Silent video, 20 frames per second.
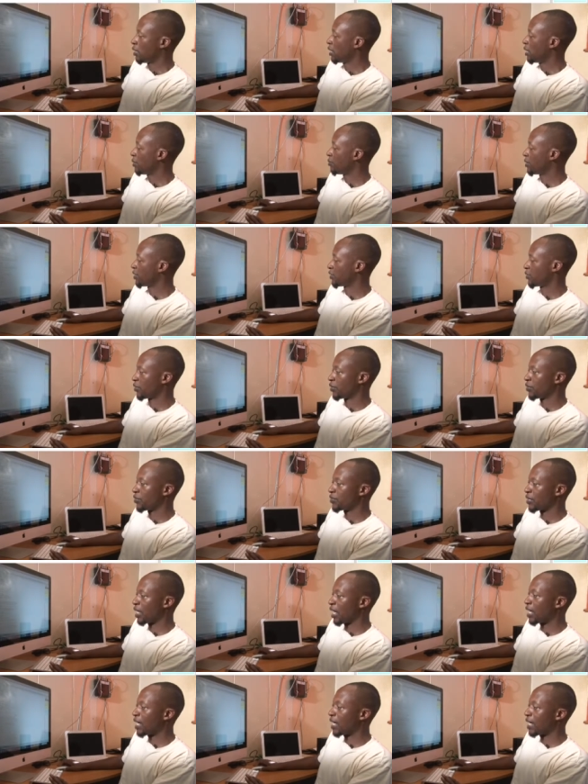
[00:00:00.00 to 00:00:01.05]
introduce
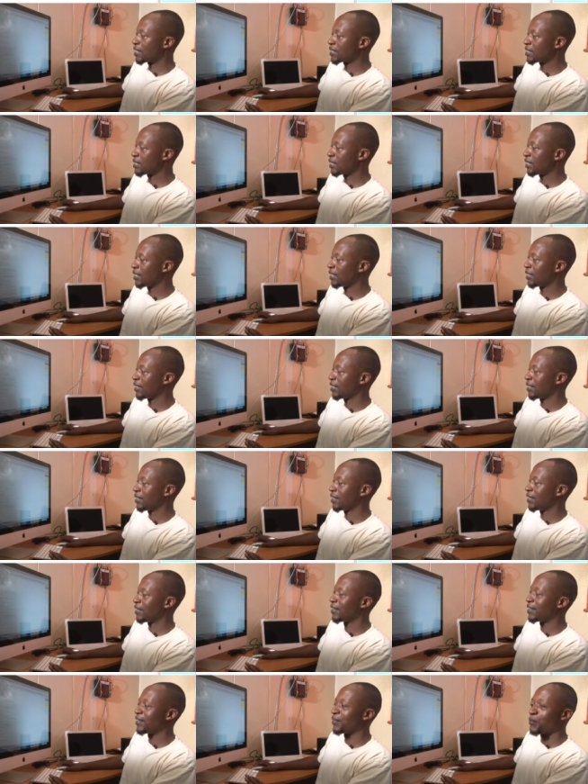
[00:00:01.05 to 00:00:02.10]
a car scene
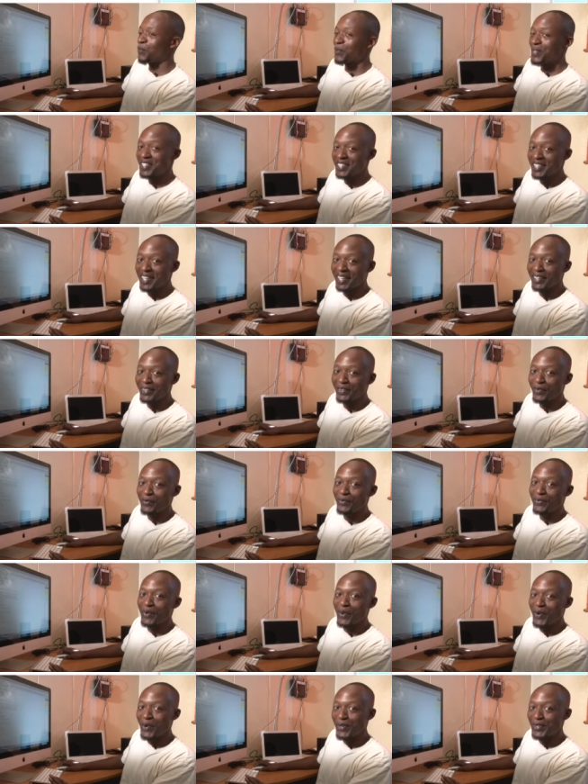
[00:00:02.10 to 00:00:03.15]
in The Wizard of
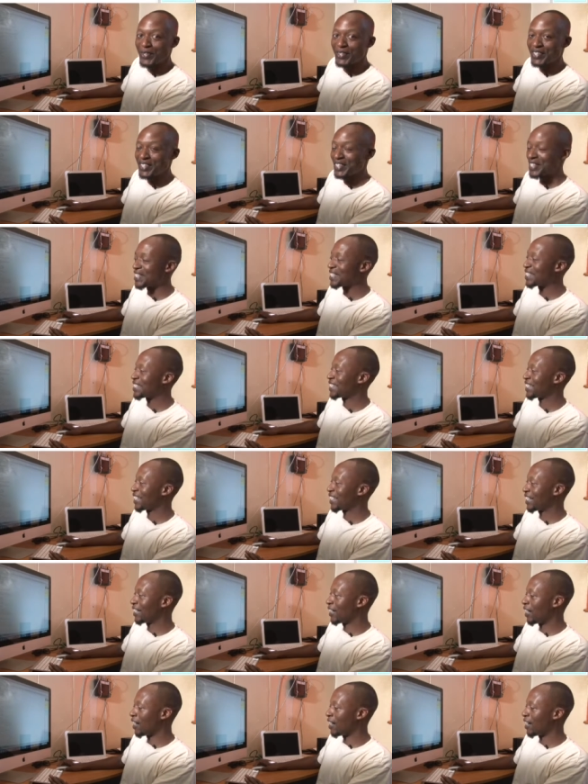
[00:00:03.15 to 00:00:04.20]
Oz. There's a
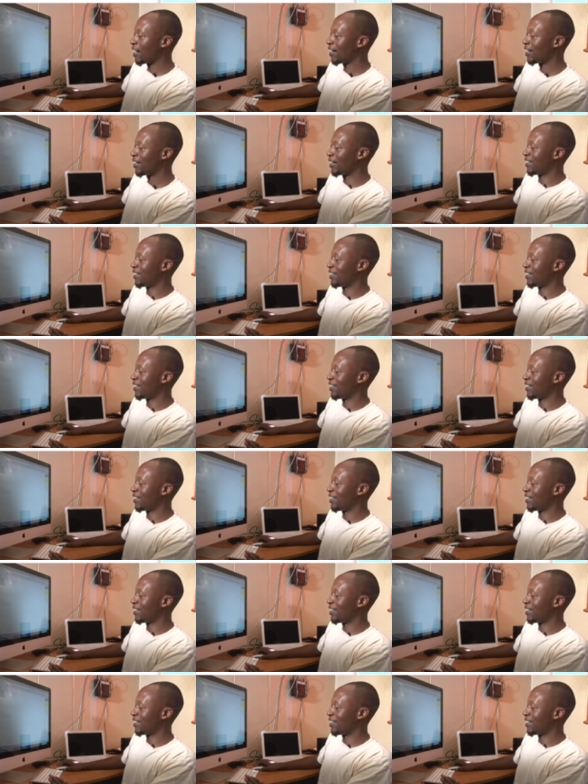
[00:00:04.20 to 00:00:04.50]
car.